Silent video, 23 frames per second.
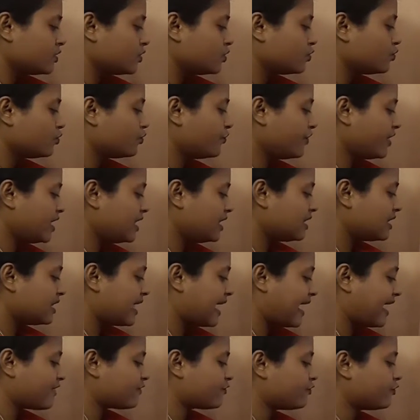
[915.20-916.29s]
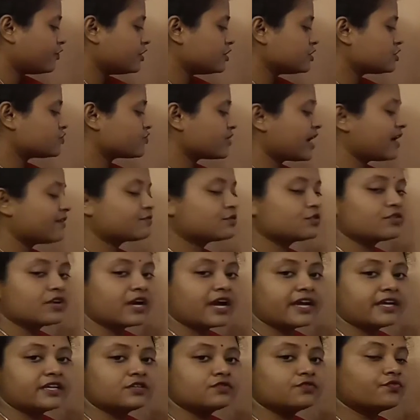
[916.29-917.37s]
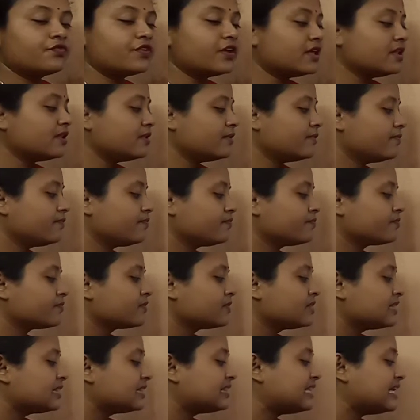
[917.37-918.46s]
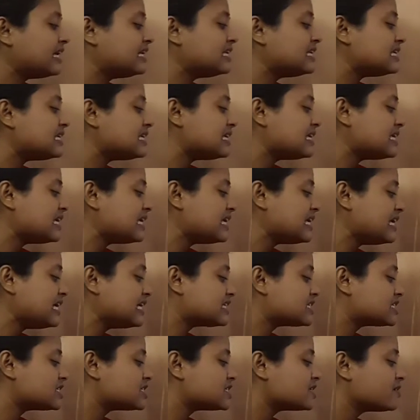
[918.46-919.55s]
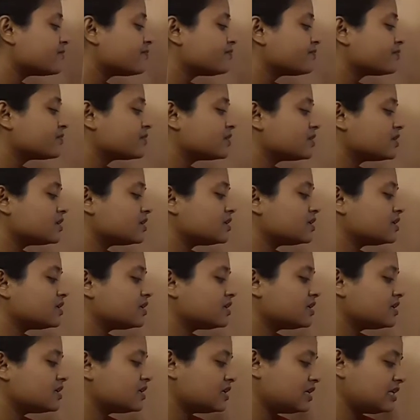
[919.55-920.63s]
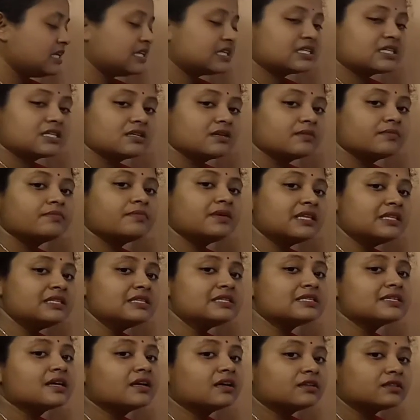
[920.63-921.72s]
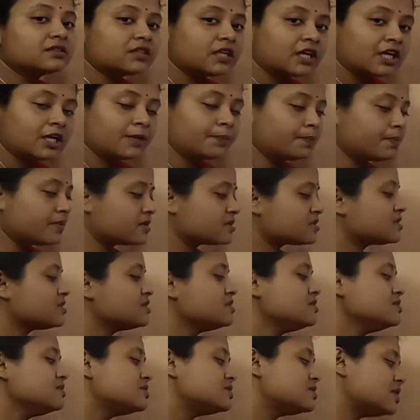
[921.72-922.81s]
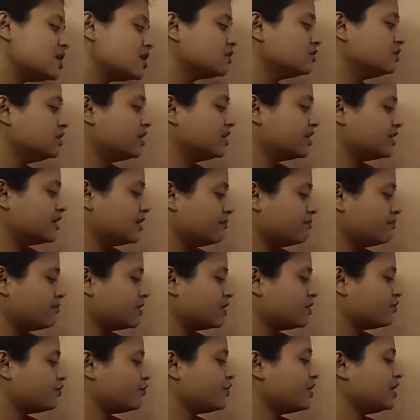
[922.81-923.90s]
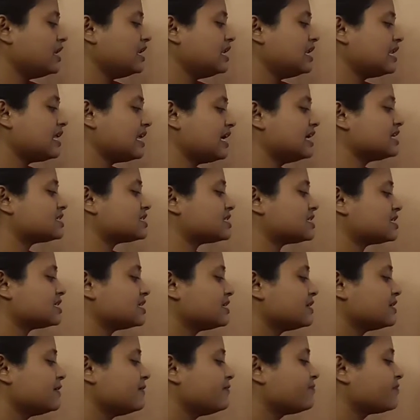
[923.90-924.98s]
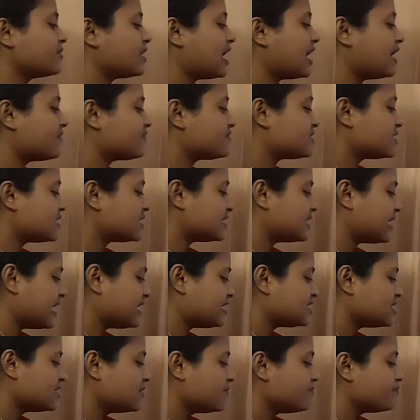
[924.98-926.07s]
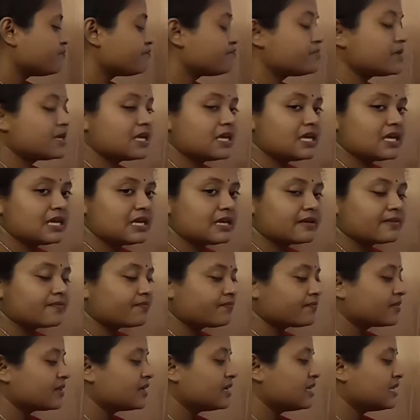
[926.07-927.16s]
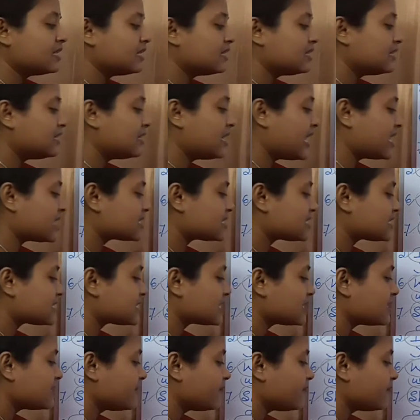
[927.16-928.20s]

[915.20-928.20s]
Will. At first we have to write will. Then it. It means third person singular number. Will it. After that be. Next